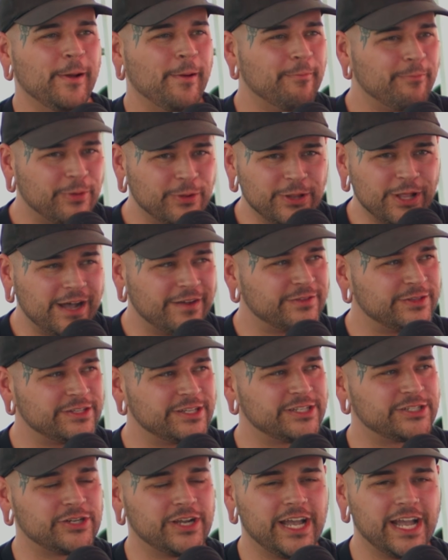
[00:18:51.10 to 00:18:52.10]
Pull off to
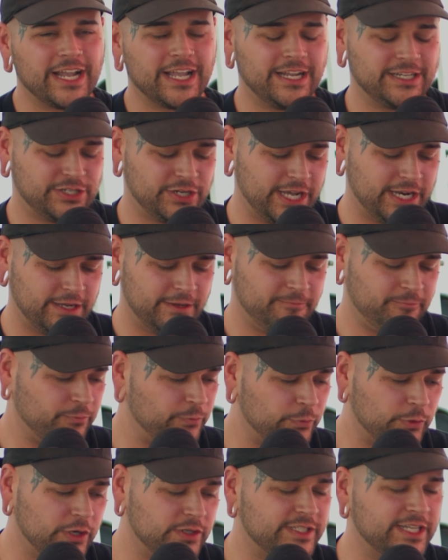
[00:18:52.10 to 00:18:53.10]
the track. I try to
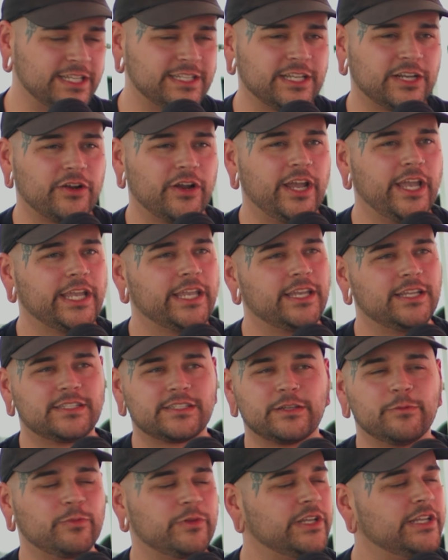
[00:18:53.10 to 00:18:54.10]
rotate the crank. It's
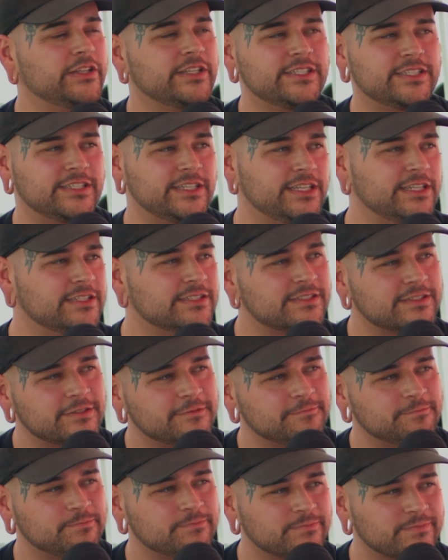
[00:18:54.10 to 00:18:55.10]
completely seized.
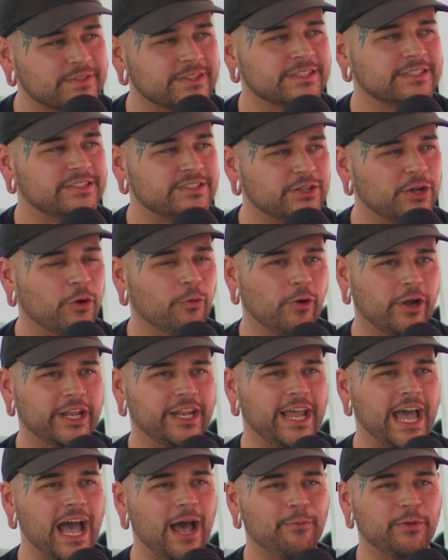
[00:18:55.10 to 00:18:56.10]
So what had
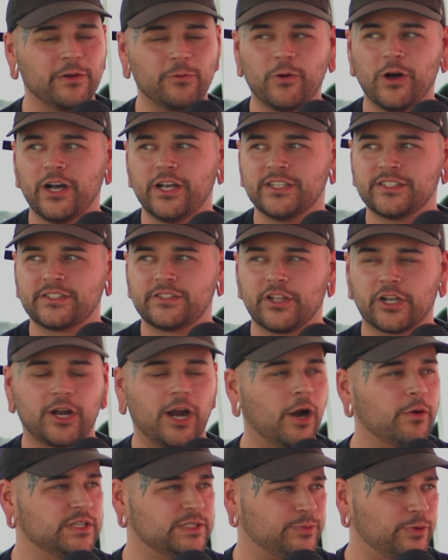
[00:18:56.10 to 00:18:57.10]
happened was the
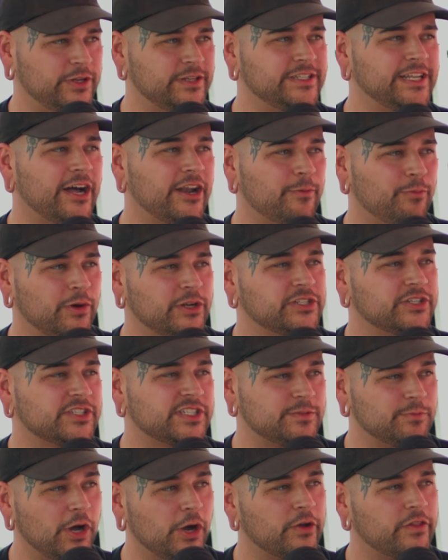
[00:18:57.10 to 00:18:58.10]
car was putting down a bunch of
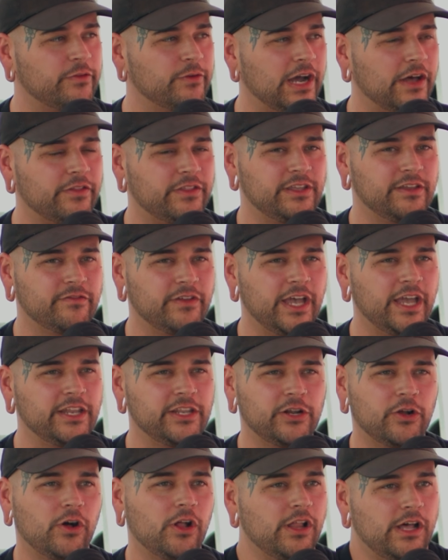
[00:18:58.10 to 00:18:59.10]
smoke throughout the event.
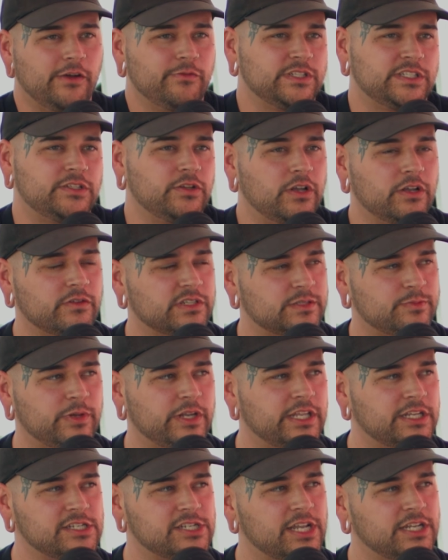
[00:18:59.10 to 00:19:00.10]
You know, all I was doing was
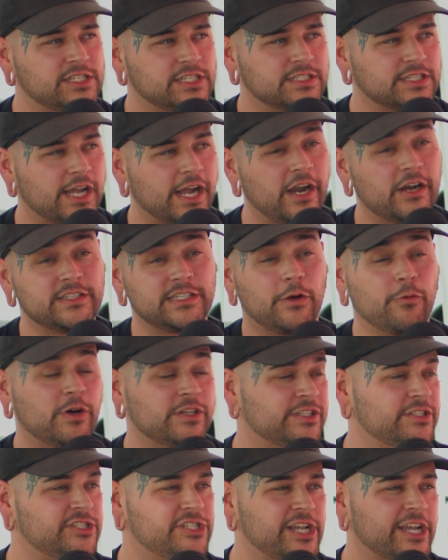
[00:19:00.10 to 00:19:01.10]
pitting, changing tires. I
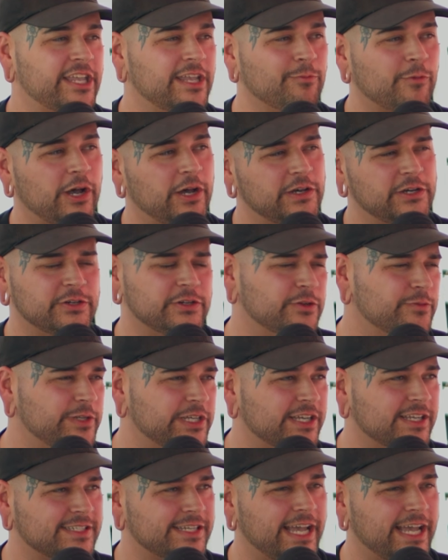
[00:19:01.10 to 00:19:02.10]
wasn't checking my oil because I